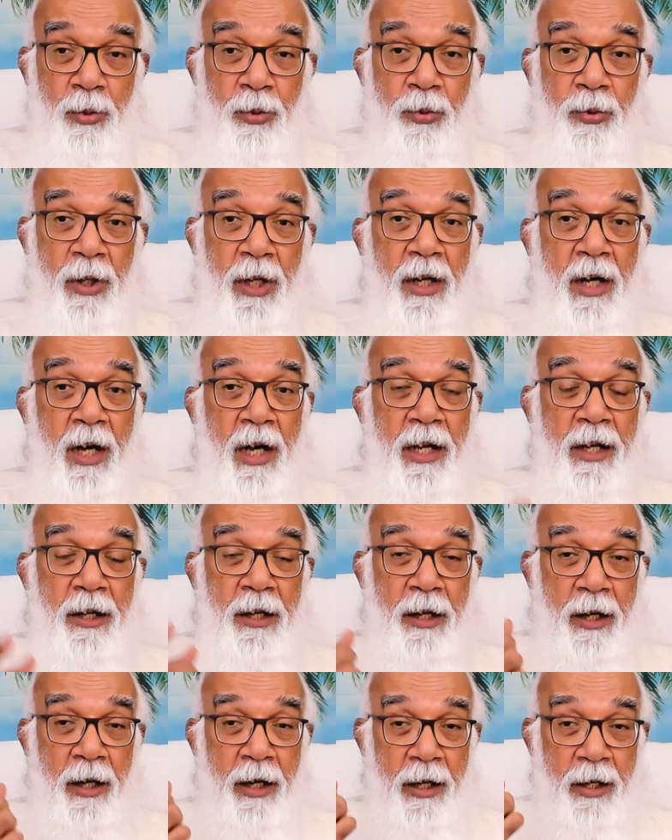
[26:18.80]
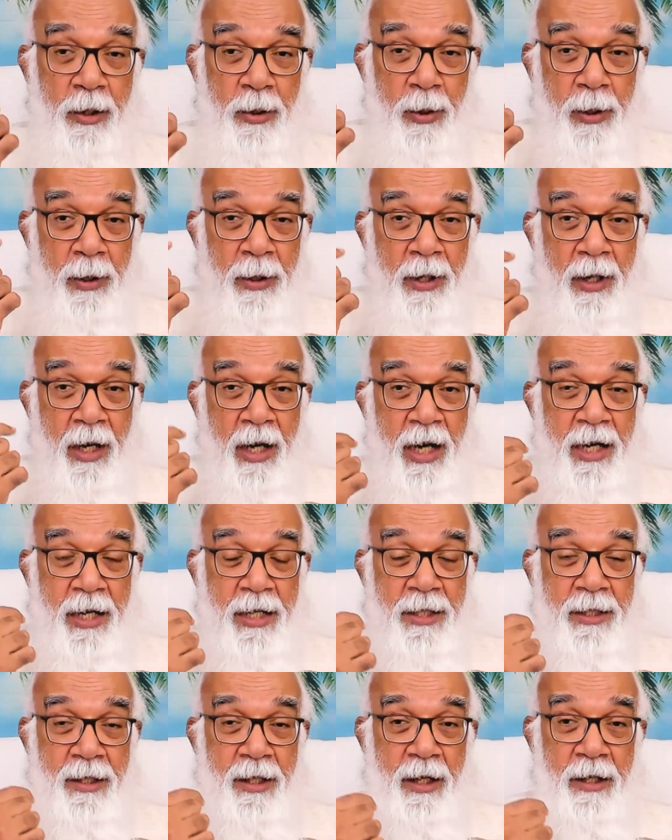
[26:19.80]
When I
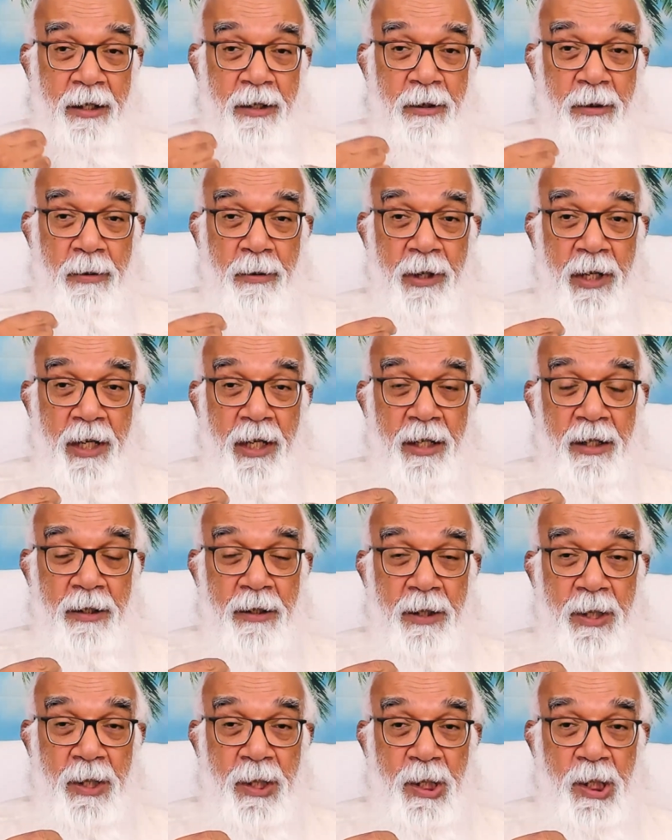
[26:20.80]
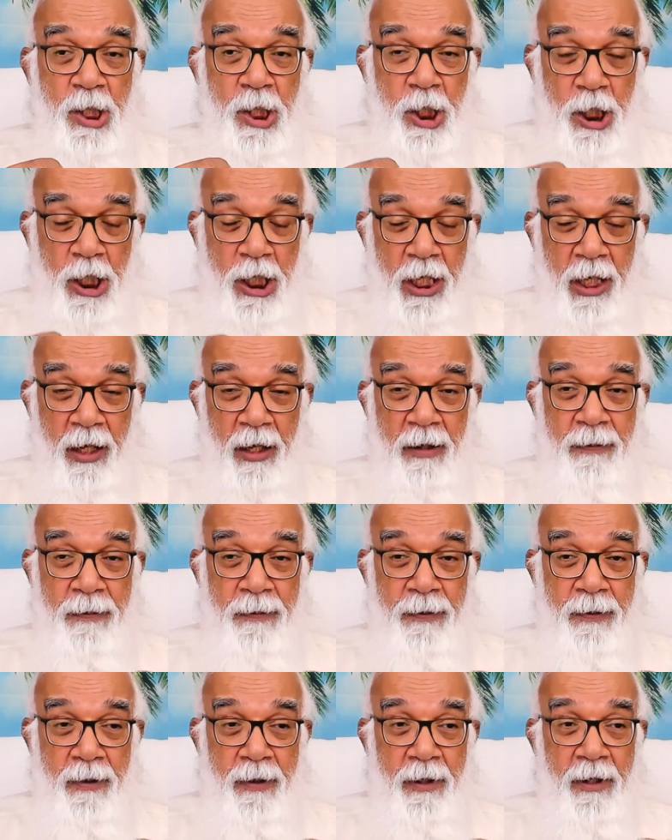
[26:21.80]
recognize that real
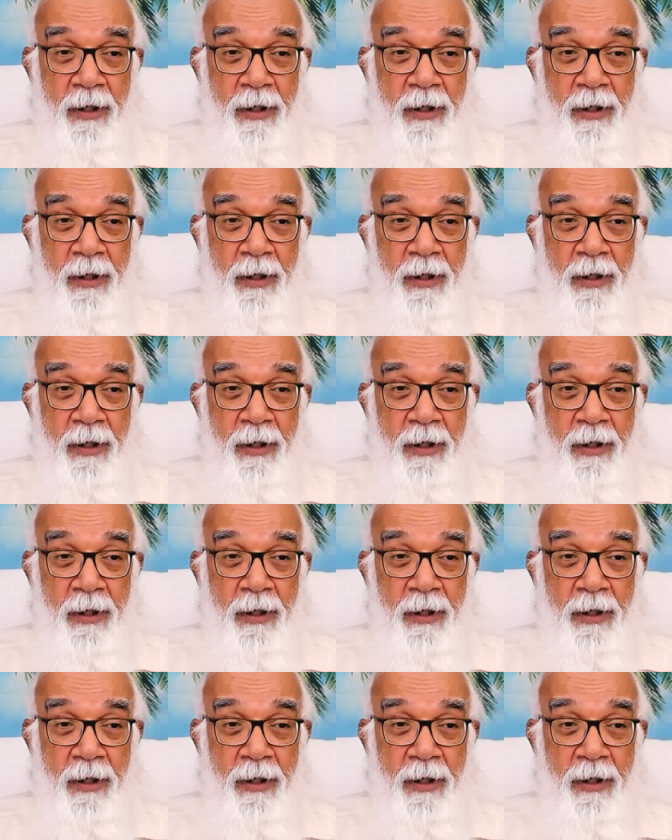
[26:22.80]
self,